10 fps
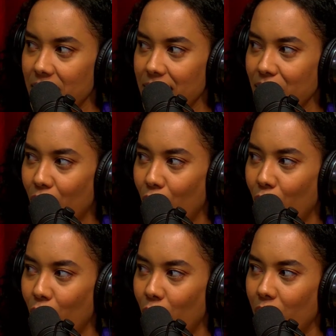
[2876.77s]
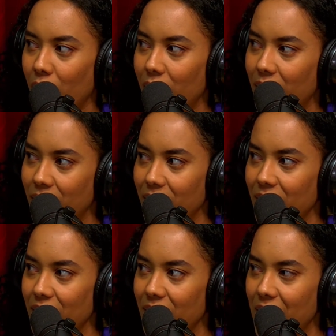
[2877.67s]
so...
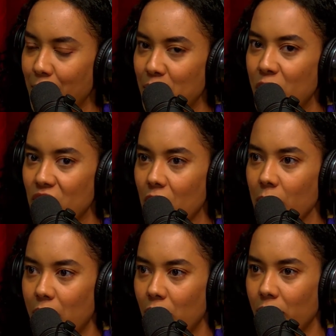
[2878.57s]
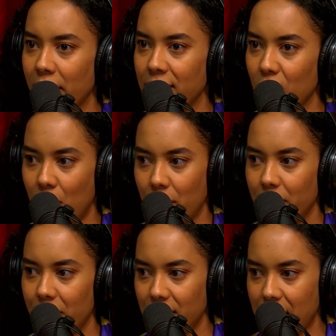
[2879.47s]
I mean, we talk about race all
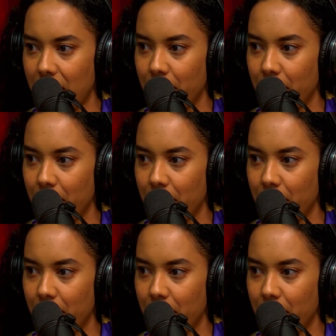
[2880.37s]
of the time.